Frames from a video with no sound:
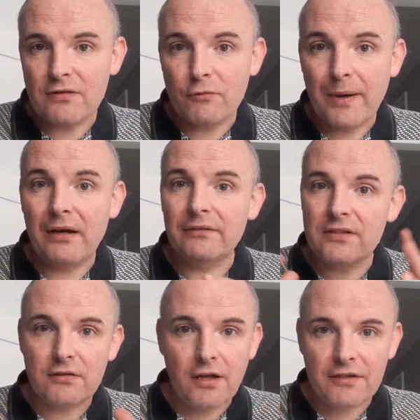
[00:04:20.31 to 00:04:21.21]
and no penalties
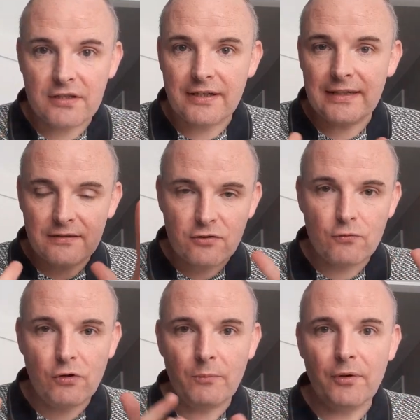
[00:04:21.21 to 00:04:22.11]
and nothing's late and so on.